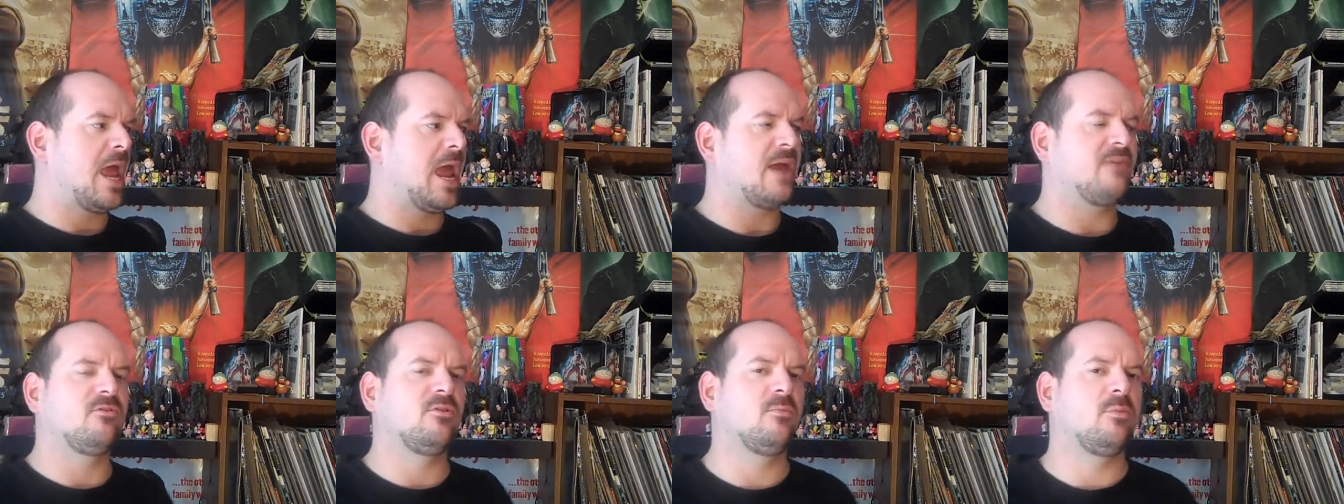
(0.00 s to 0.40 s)

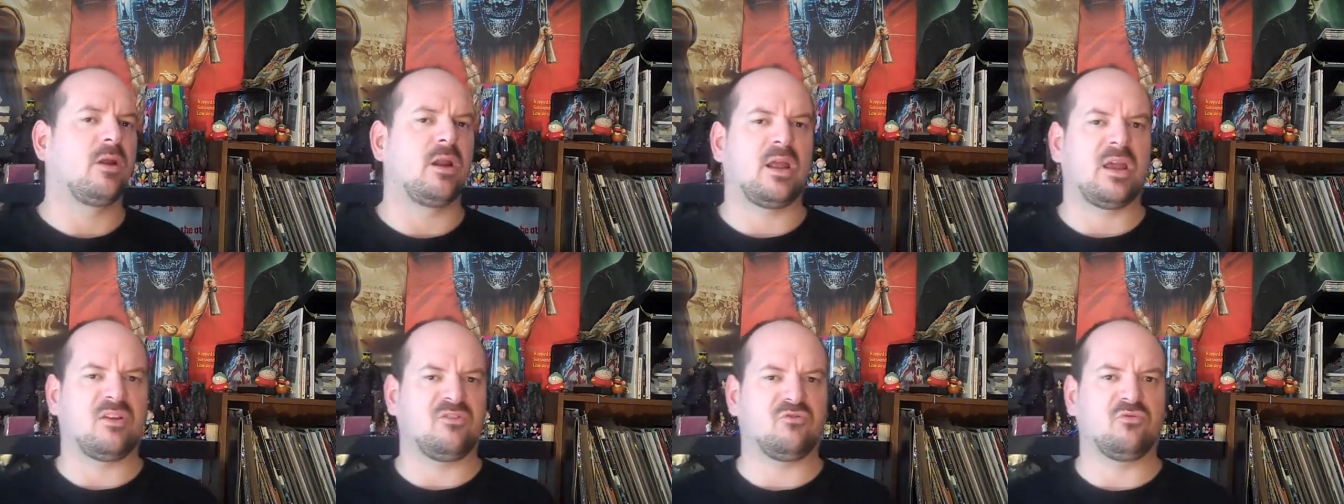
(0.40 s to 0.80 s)

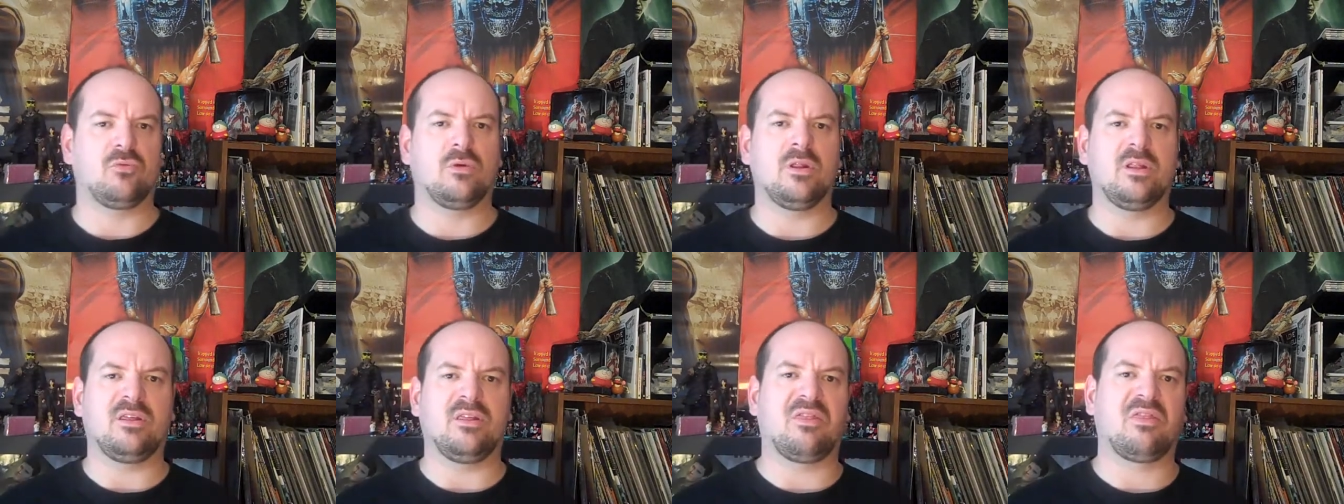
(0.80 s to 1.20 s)
everybody has
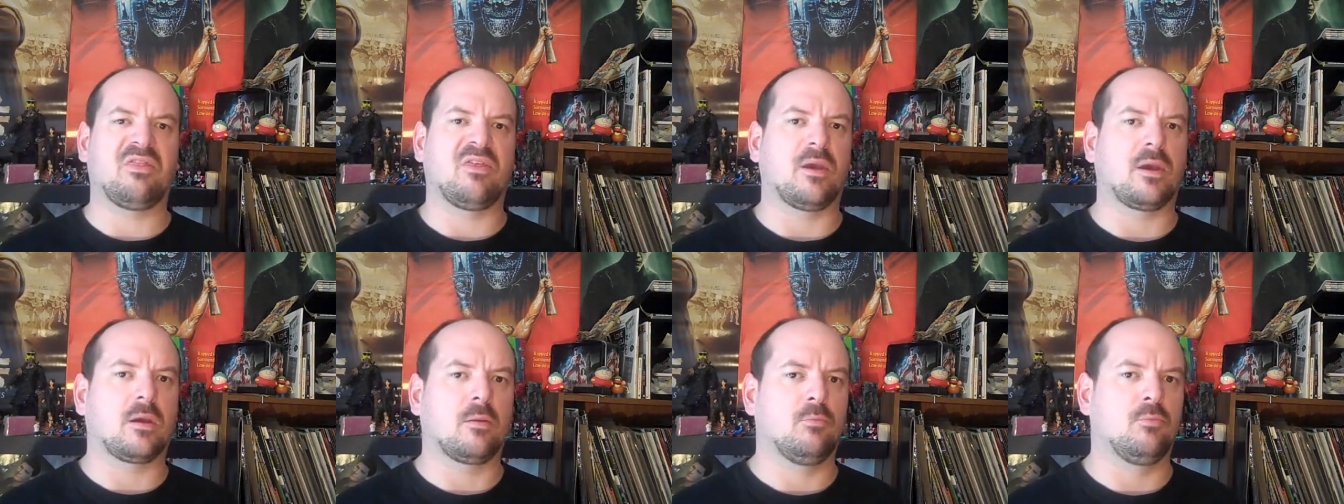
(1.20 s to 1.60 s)
really
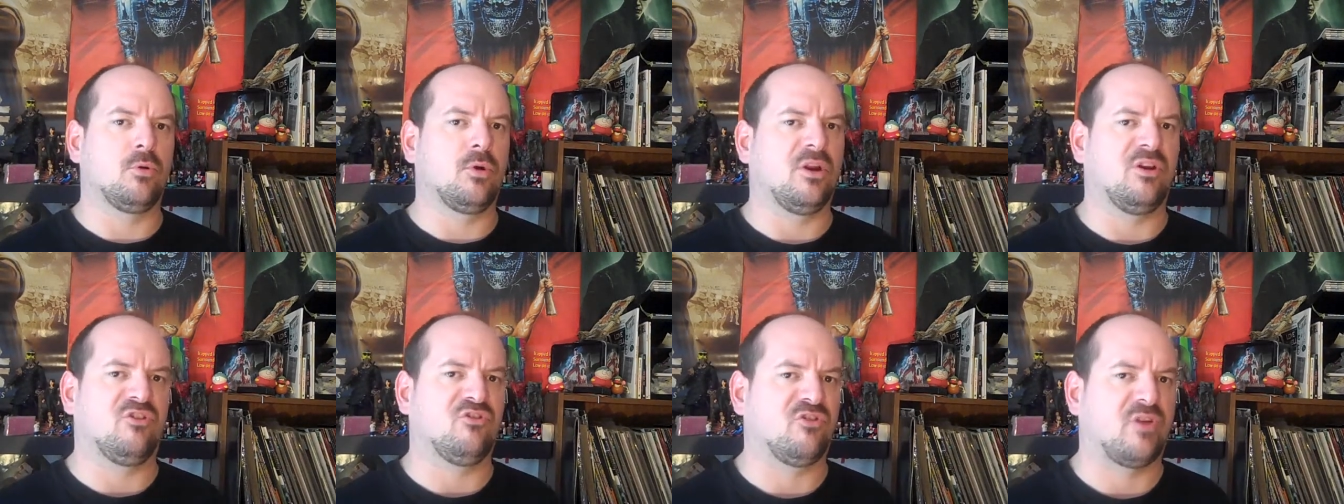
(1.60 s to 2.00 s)
thick
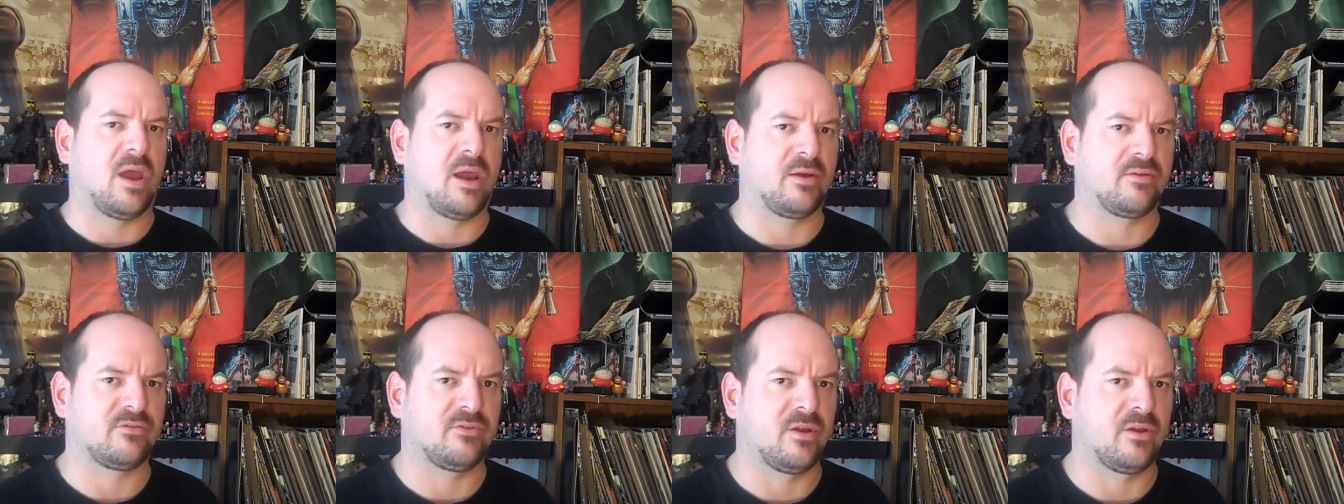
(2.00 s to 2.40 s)
British
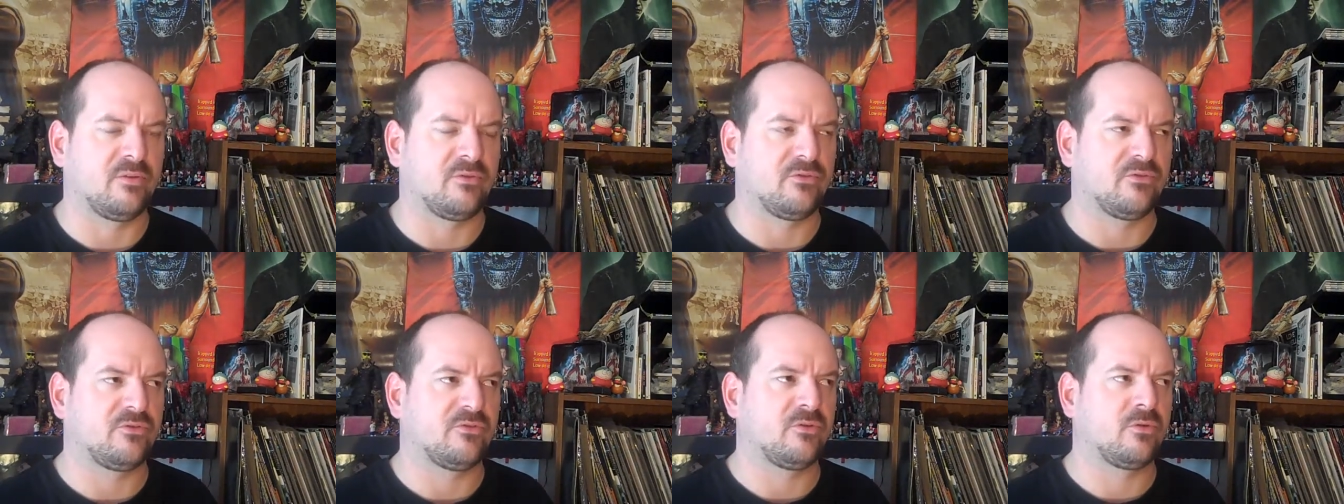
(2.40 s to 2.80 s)

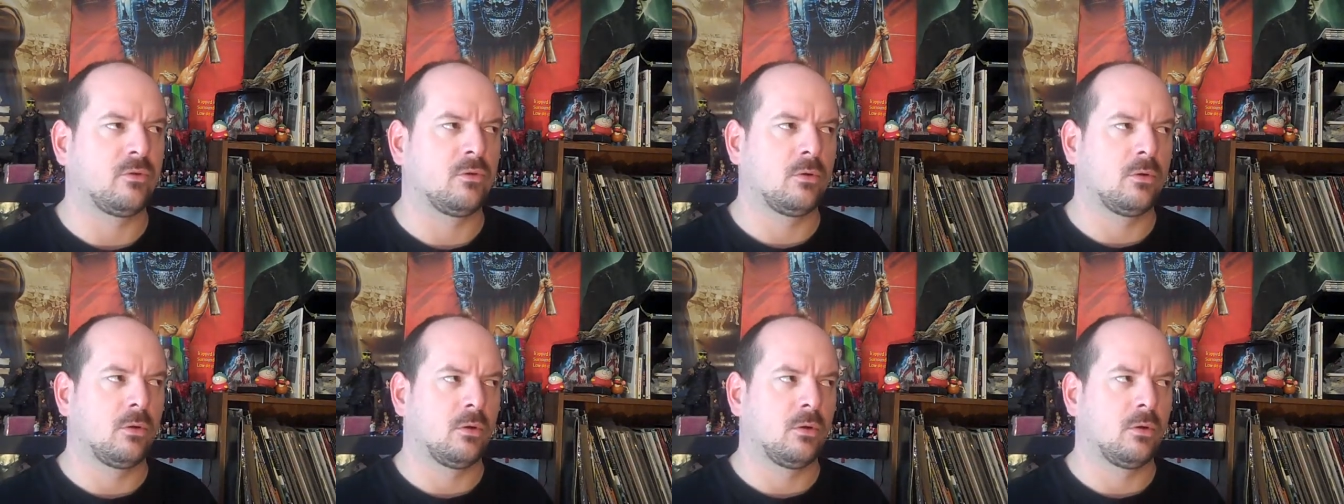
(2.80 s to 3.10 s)
accents.